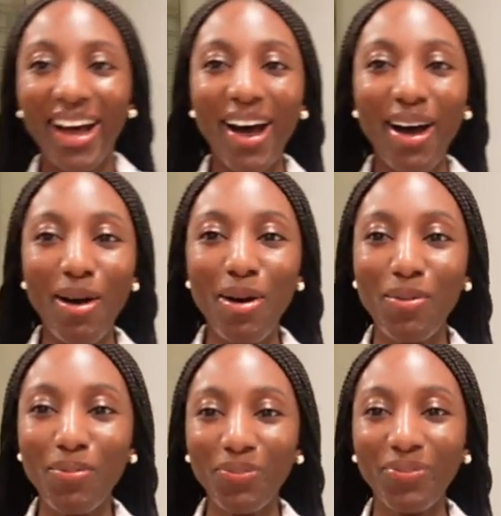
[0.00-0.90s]

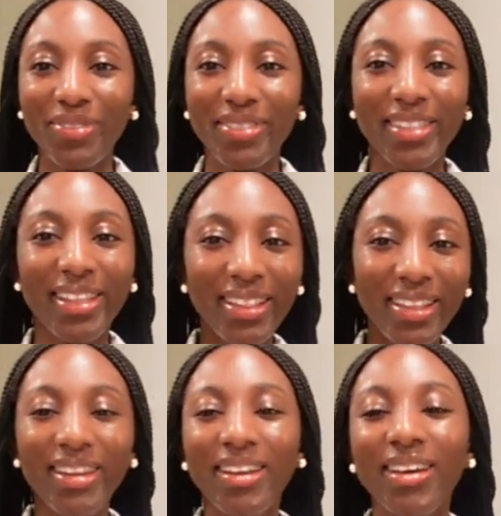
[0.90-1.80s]
And
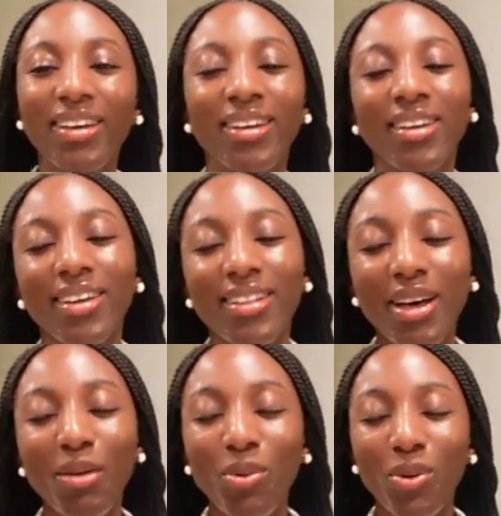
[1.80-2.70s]
then at
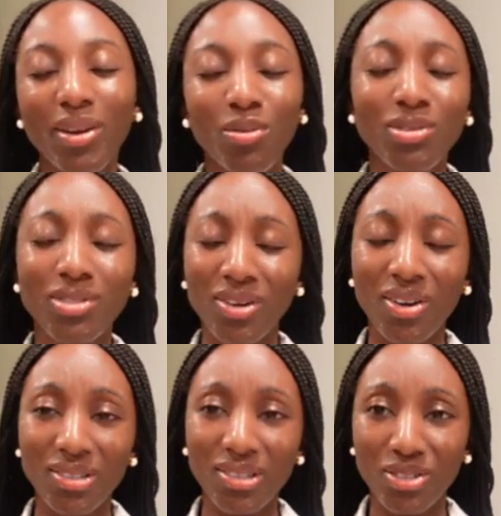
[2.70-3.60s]
that point, it was just
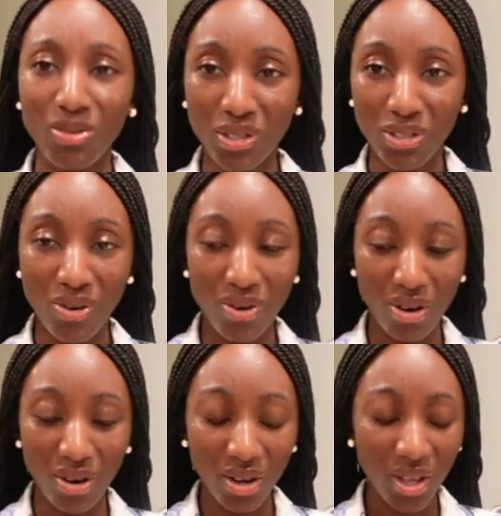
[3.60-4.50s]
honestly so much going
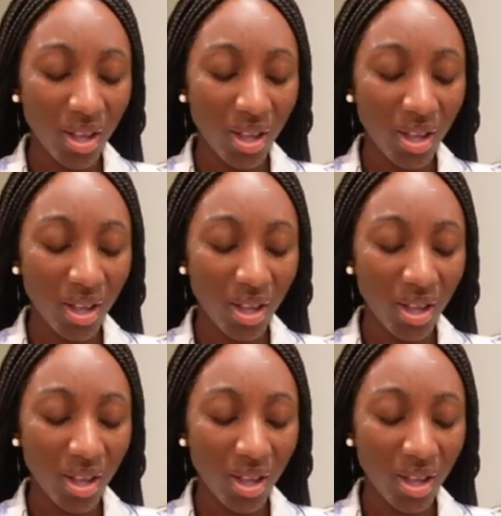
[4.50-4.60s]
on.